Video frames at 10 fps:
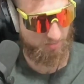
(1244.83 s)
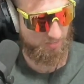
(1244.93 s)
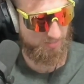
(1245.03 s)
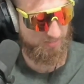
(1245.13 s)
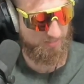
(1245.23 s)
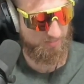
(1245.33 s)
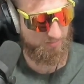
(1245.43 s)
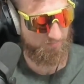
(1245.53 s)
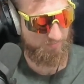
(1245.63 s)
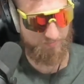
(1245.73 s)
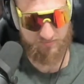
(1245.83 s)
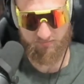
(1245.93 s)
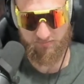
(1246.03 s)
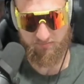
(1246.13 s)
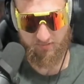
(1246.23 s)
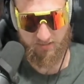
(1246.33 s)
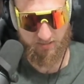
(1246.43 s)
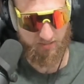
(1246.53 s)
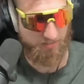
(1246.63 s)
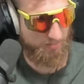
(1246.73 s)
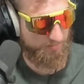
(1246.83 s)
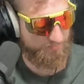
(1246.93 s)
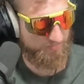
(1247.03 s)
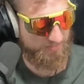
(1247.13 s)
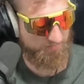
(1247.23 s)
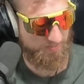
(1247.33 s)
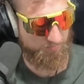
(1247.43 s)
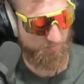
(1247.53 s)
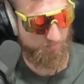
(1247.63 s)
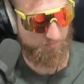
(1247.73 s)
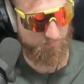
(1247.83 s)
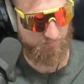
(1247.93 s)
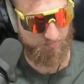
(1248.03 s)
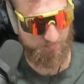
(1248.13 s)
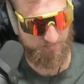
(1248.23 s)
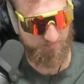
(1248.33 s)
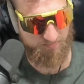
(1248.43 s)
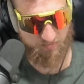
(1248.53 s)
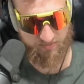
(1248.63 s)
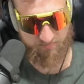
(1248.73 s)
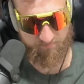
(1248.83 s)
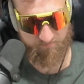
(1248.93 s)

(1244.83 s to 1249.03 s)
What else can we write? Let's write the midpoint. Do we want the midpoint?